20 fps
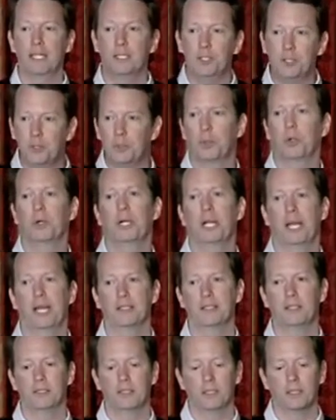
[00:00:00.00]
and short
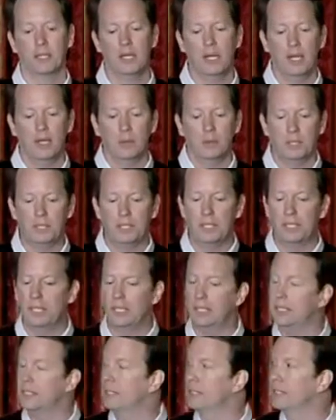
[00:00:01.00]
answer, which
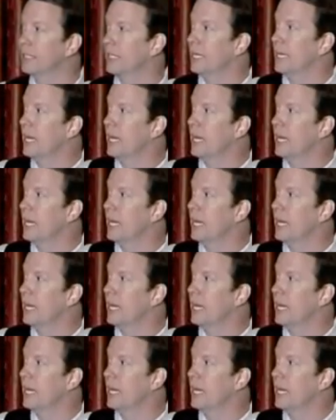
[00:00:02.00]
is